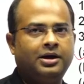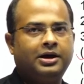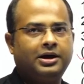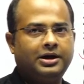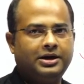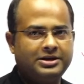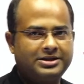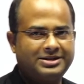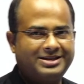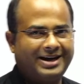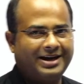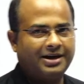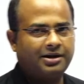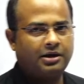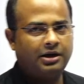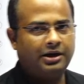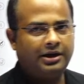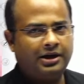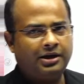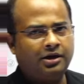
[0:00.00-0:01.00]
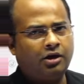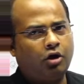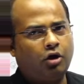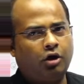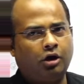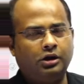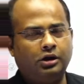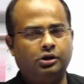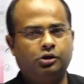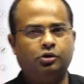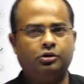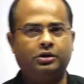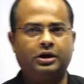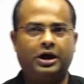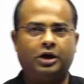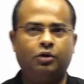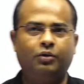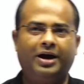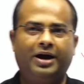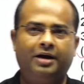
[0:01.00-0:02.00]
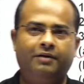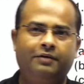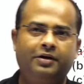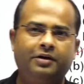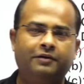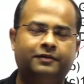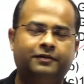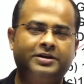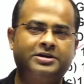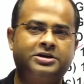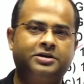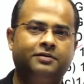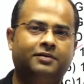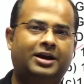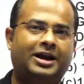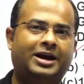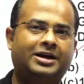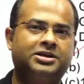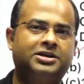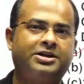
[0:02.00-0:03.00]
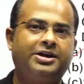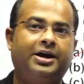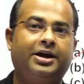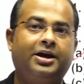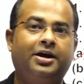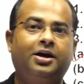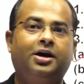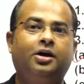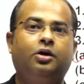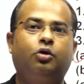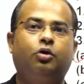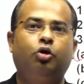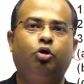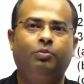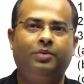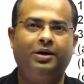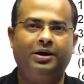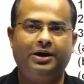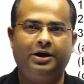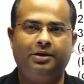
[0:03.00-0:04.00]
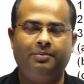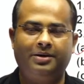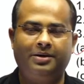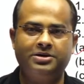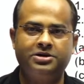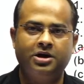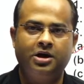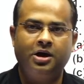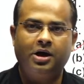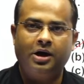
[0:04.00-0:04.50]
Is that clear? Although now every festival has taken a global image,